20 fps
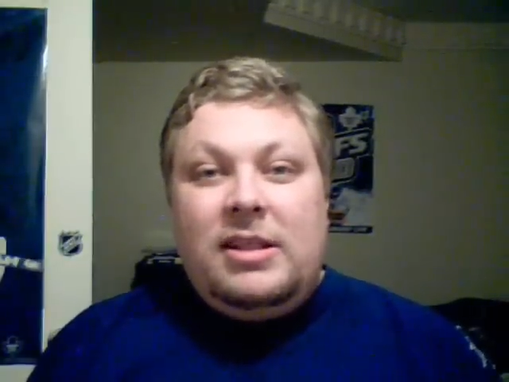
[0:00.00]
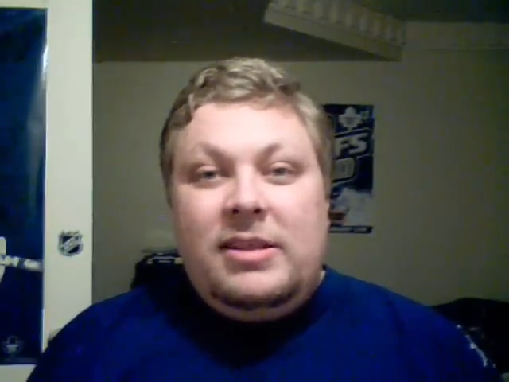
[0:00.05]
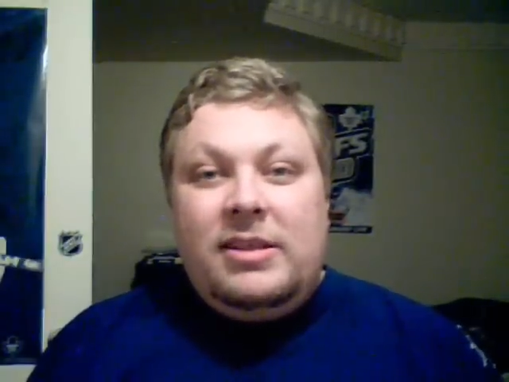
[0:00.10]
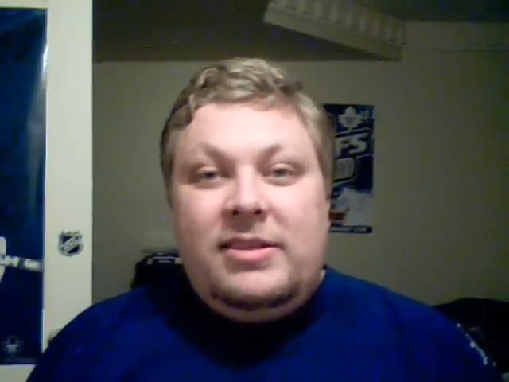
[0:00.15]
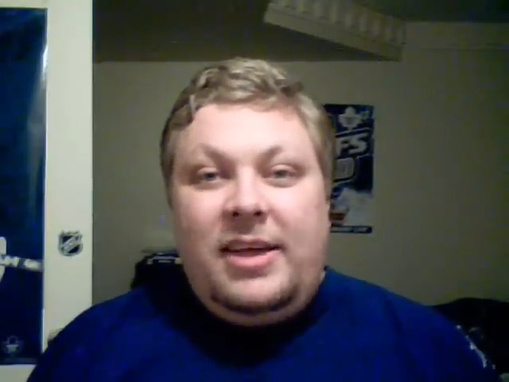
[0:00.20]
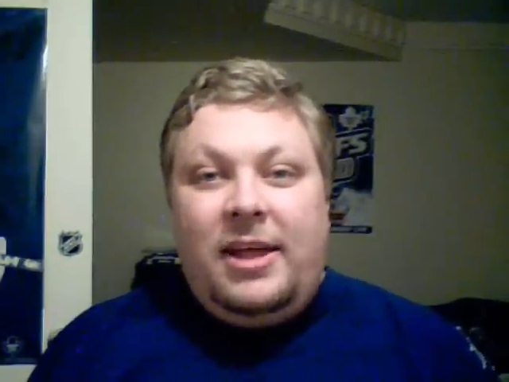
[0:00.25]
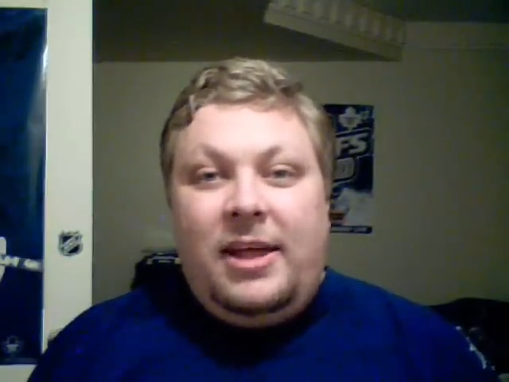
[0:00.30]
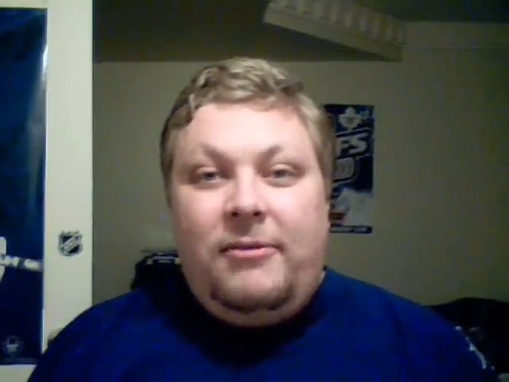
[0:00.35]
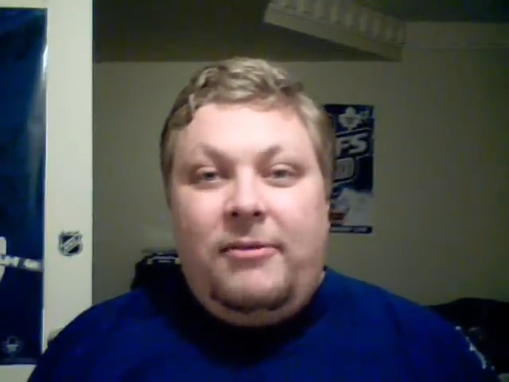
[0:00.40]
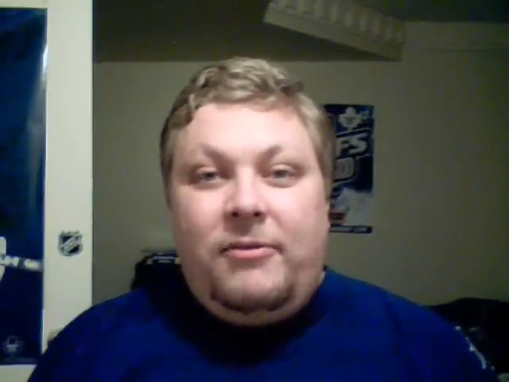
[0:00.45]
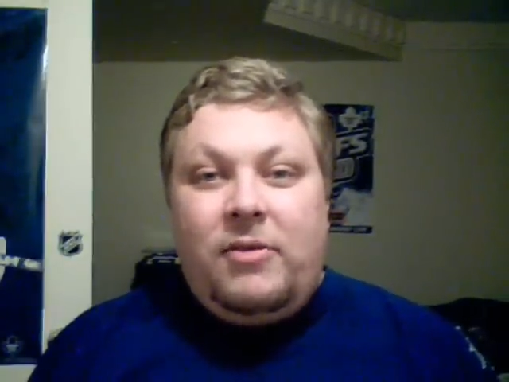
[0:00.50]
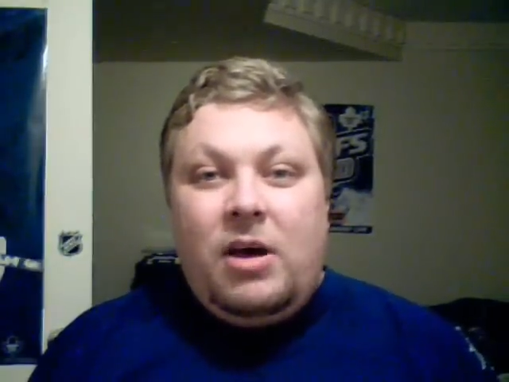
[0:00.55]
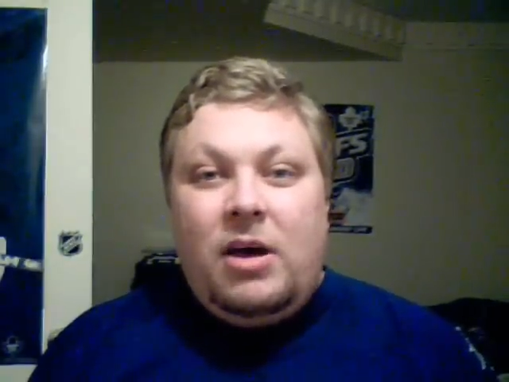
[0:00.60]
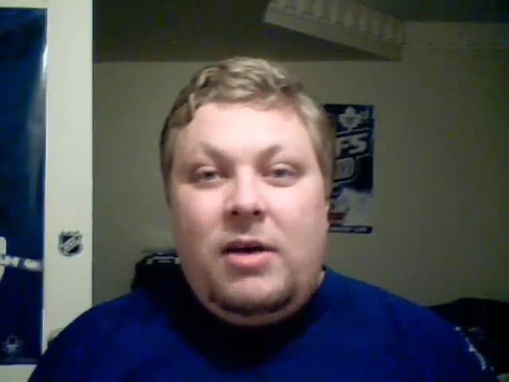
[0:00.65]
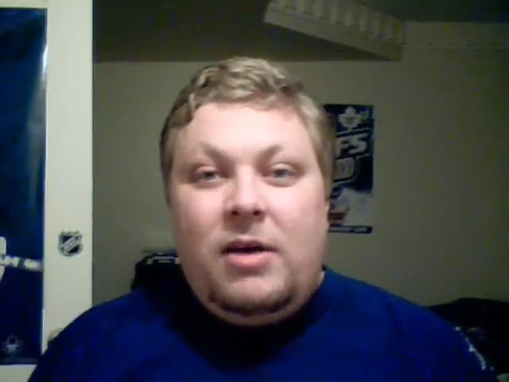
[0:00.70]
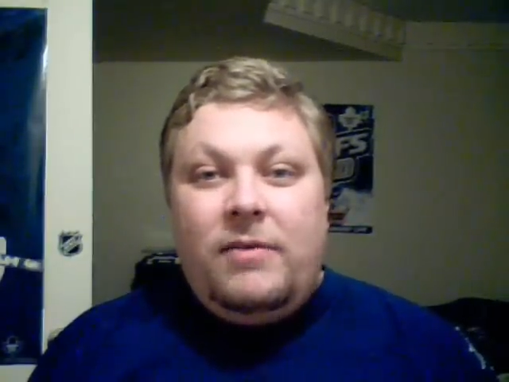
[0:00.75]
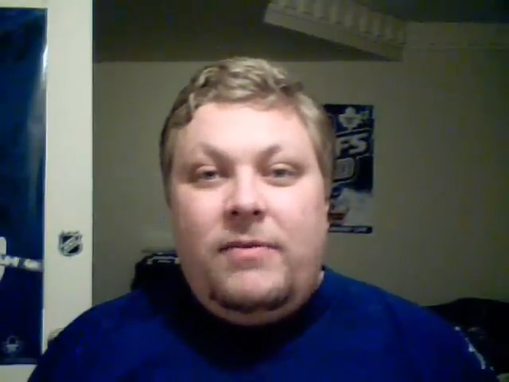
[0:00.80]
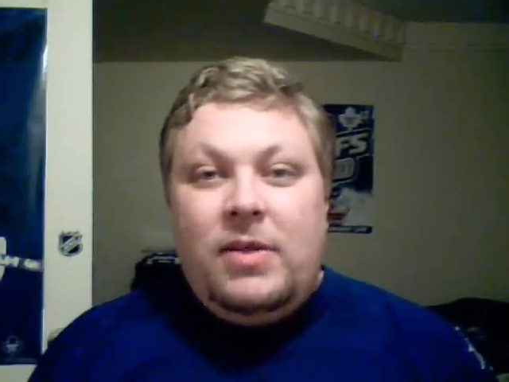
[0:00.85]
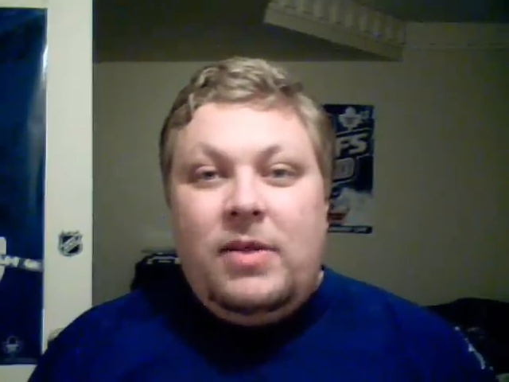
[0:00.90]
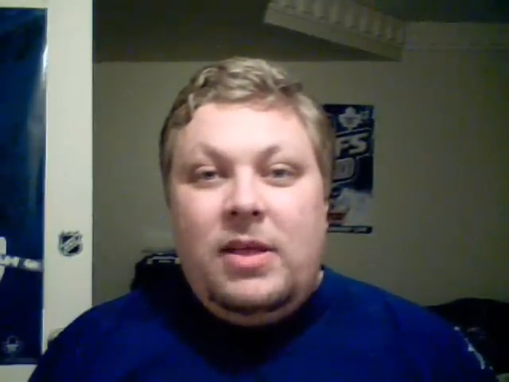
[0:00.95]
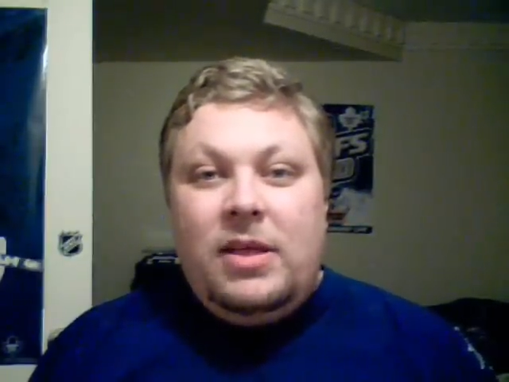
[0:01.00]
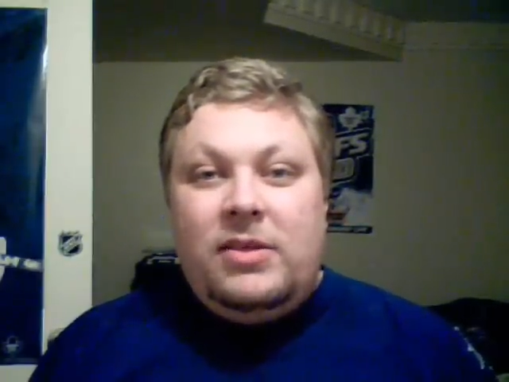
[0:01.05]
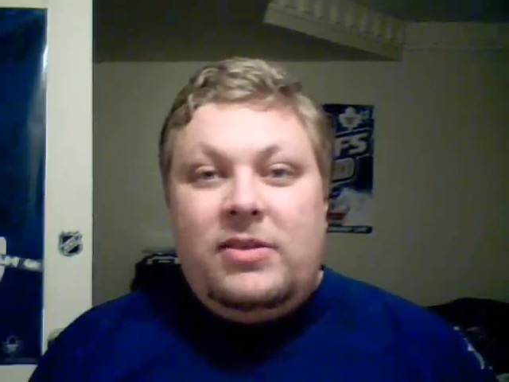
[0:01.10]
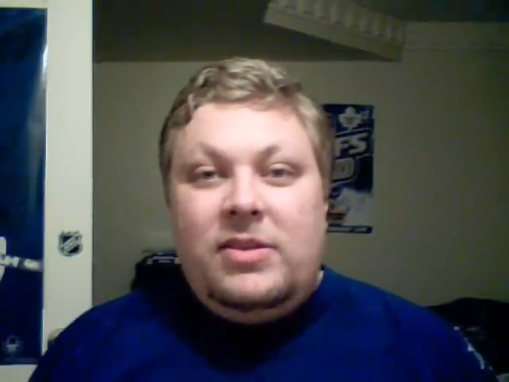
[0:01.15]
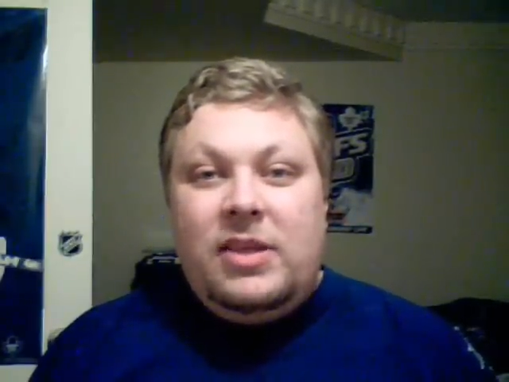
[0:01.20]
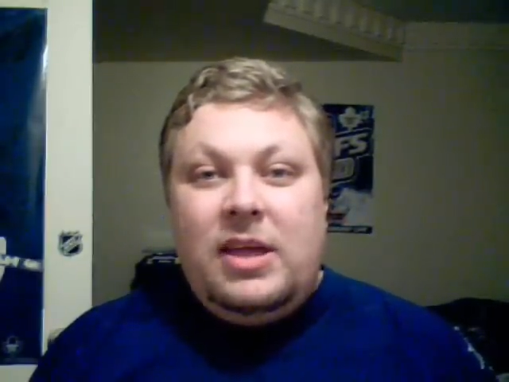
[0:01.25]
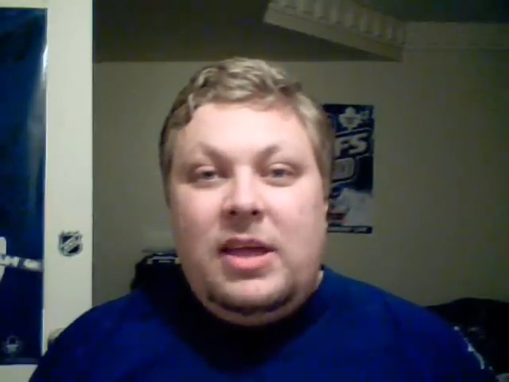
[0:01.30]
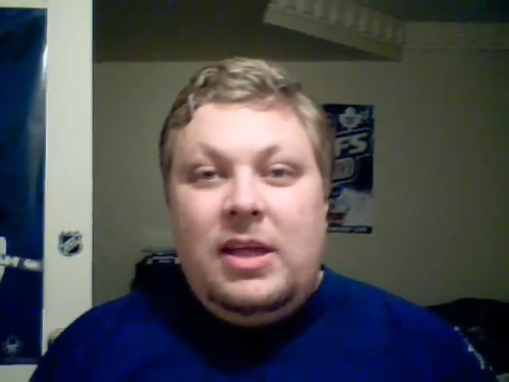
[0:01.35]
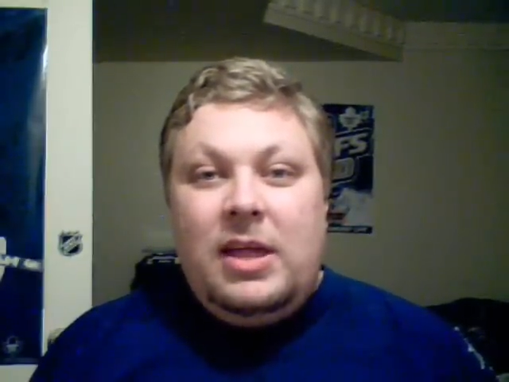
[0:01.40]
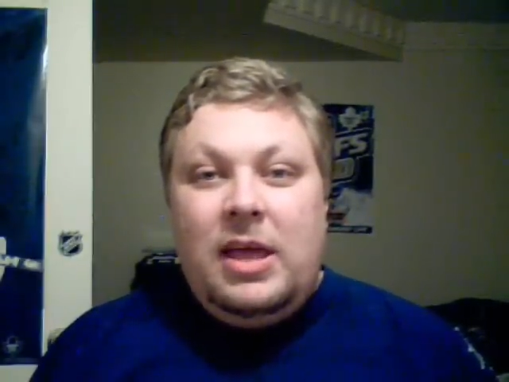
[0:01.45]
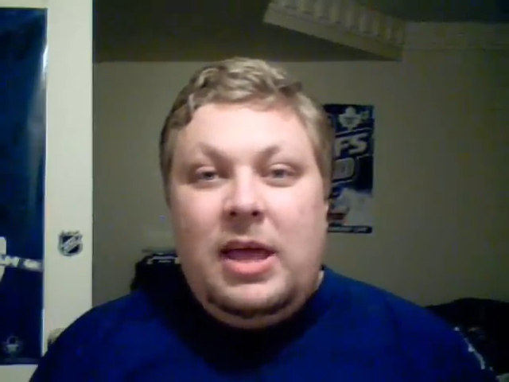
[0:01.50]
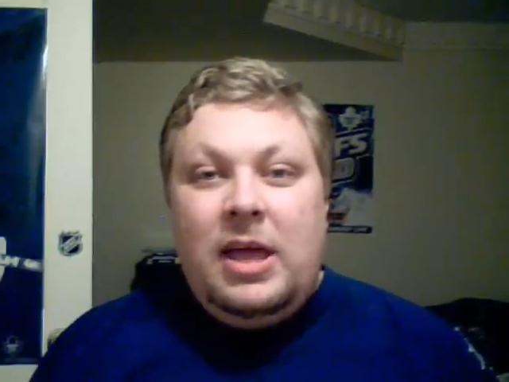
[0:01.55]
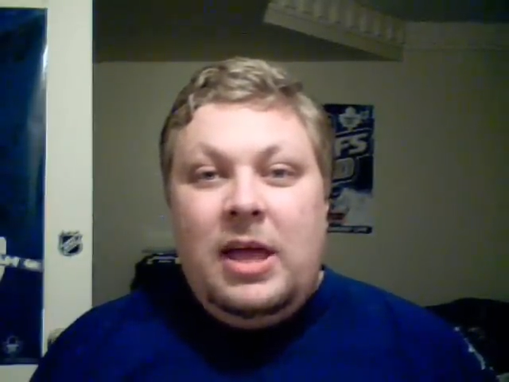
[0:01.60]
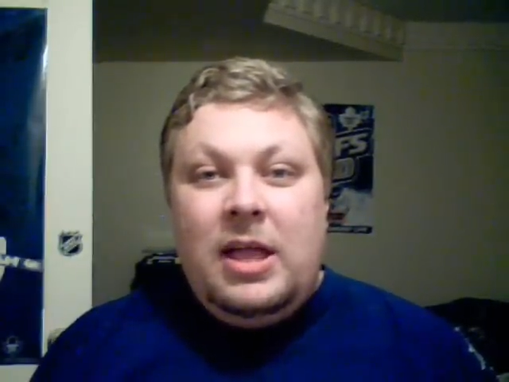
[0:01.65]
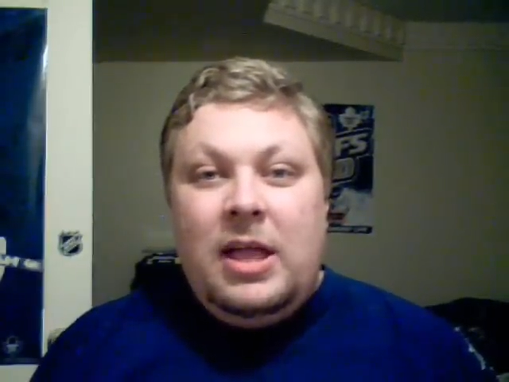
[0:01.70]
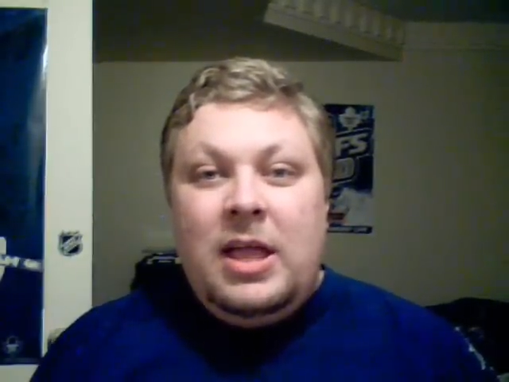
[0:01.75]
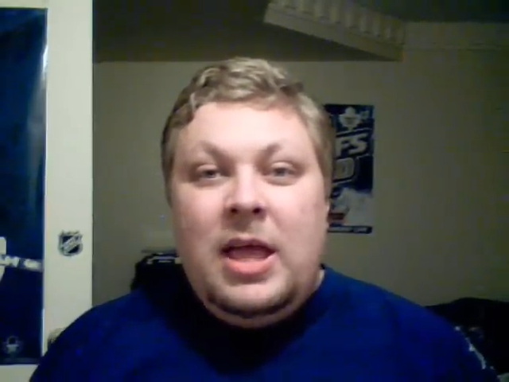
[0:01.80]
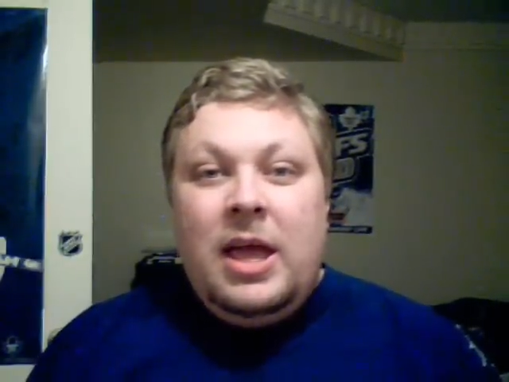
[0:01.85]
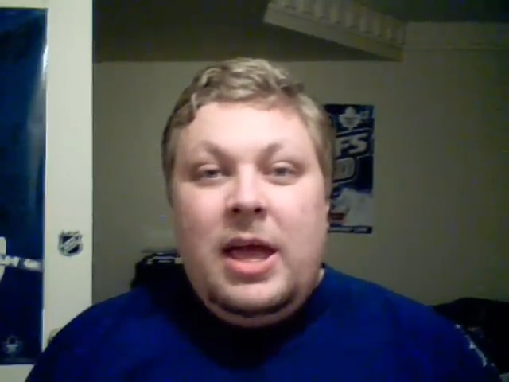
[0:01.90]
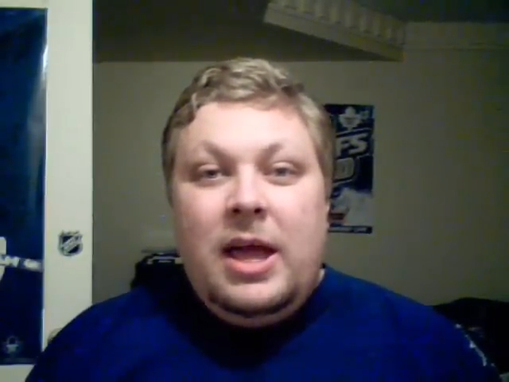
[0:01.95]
self-confidence they need